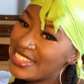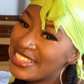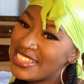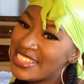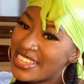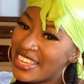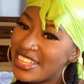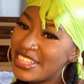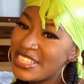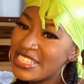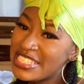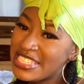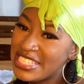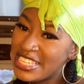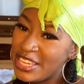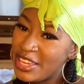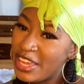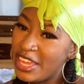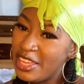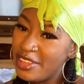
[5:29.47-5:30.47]
Can you
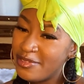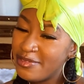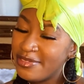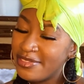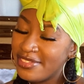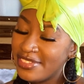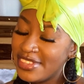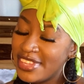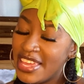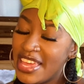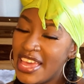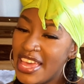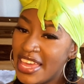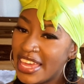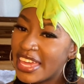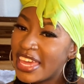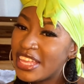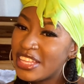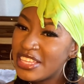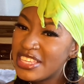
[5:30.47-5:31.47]
see?
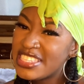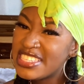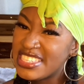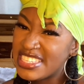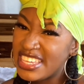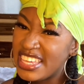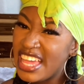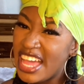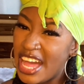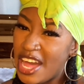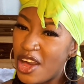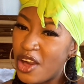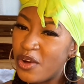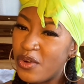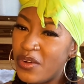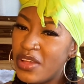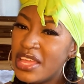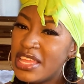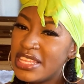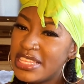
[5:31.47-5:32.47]
Can you see how
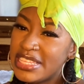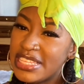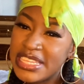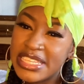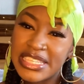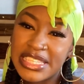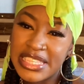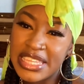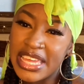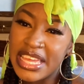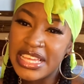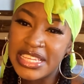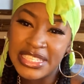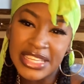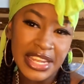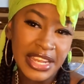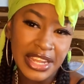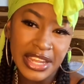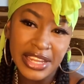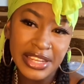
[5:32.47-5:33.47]
these things
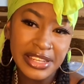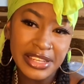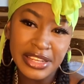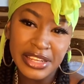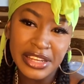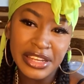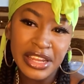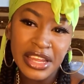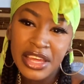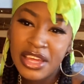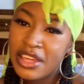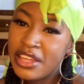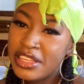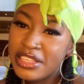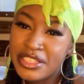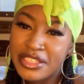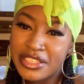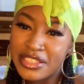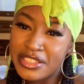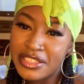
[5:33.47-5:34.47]
in London
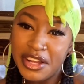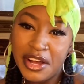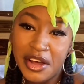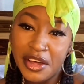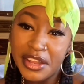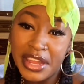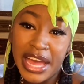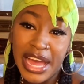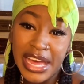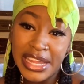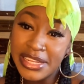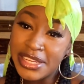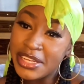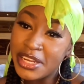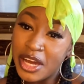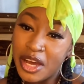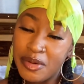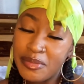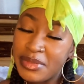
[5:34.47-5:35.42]
just aren't adding up?